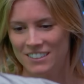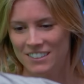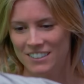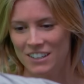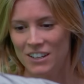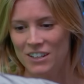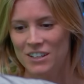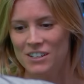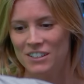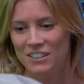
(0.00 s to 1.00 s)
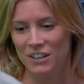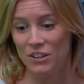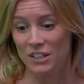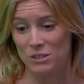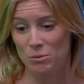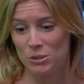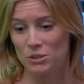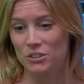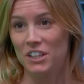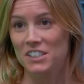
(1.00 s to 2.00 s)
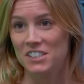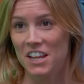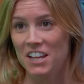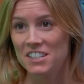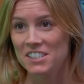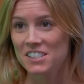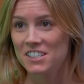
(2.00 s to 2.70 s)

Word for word: to like snakes? Oh, that's supposed to look like snakes.